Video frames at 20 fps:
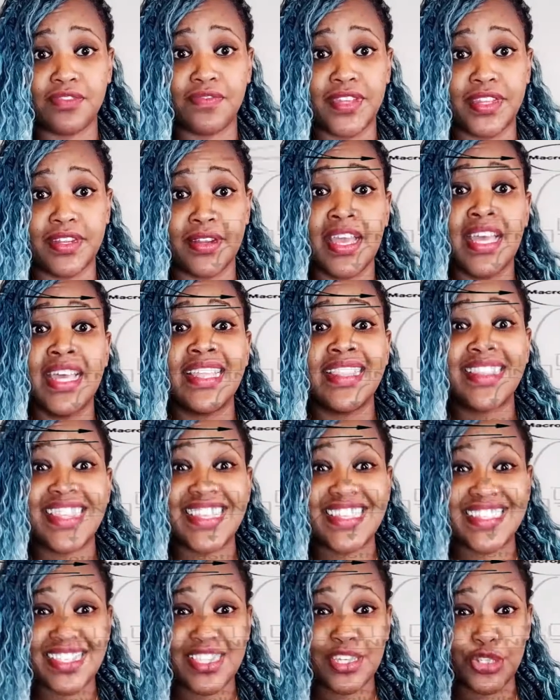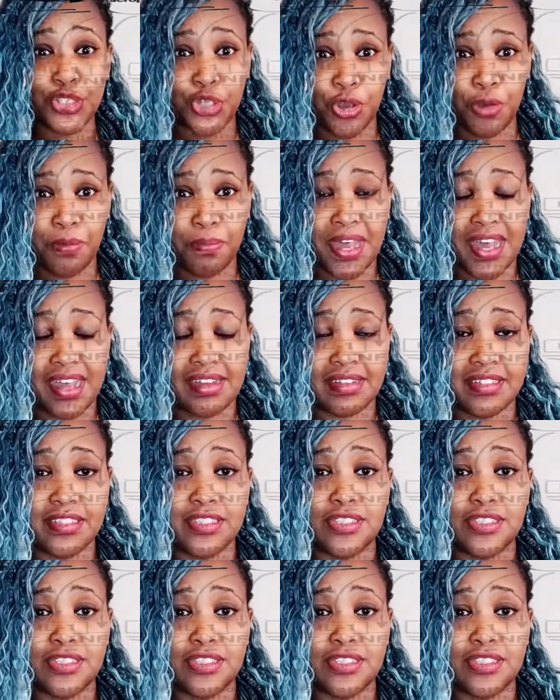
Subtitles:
of it. There's the top part.